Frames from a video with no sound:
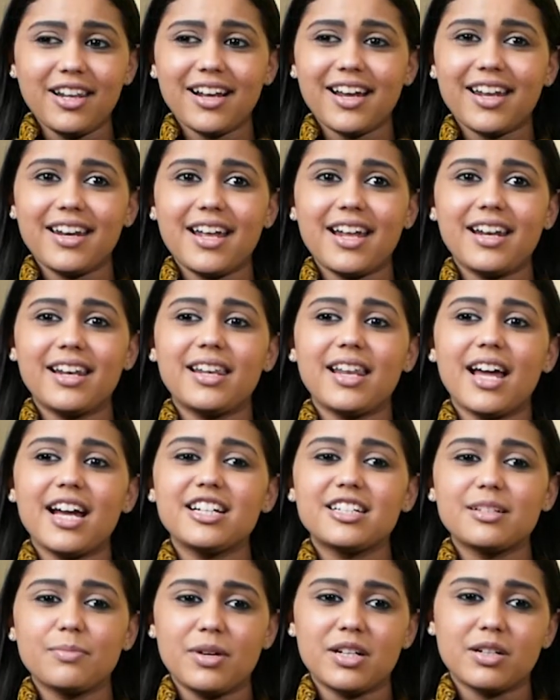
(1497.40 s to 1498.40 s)
like an
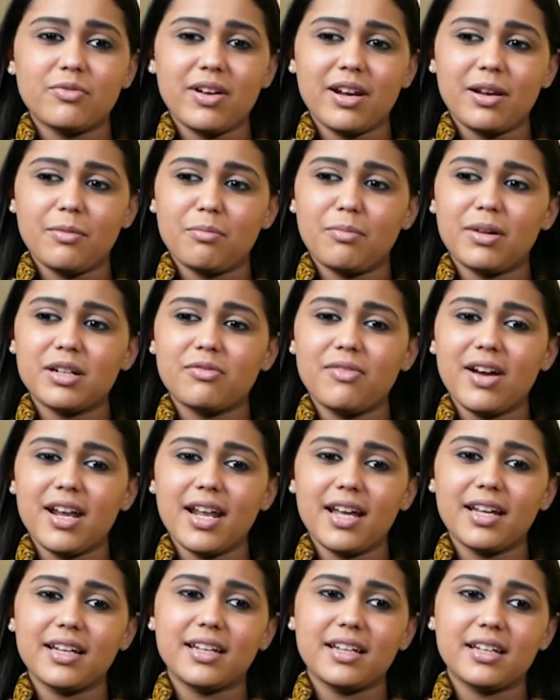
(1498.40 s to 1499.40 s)
enlightenment, but when
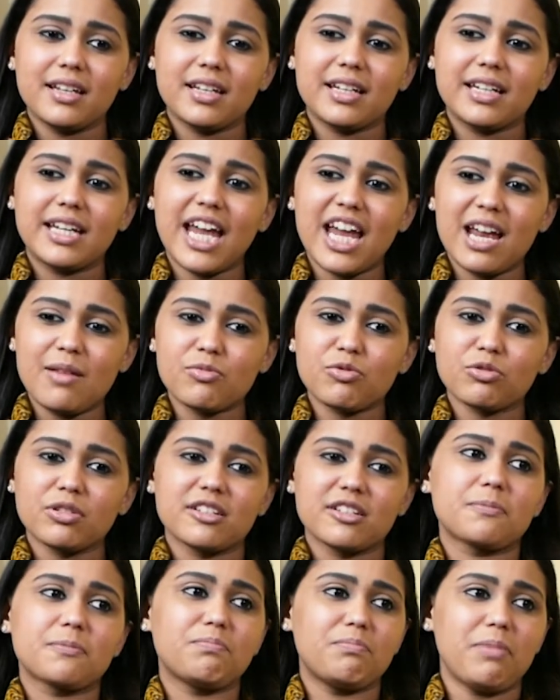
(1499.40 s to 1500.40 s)
I came to
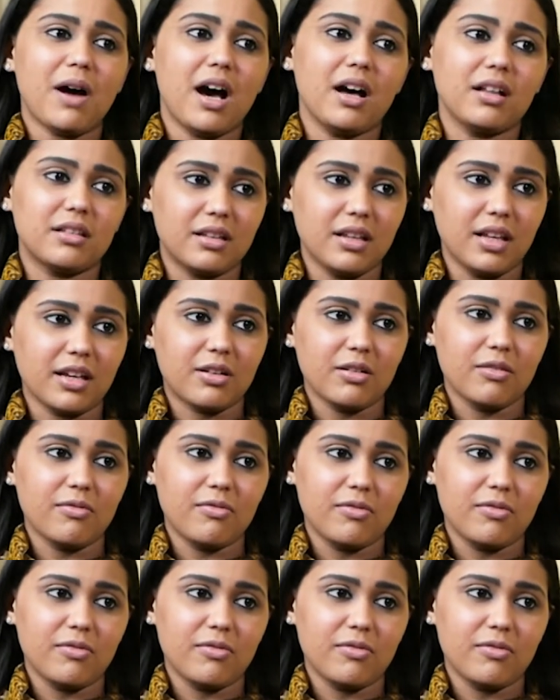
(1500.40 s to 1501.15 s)
path, like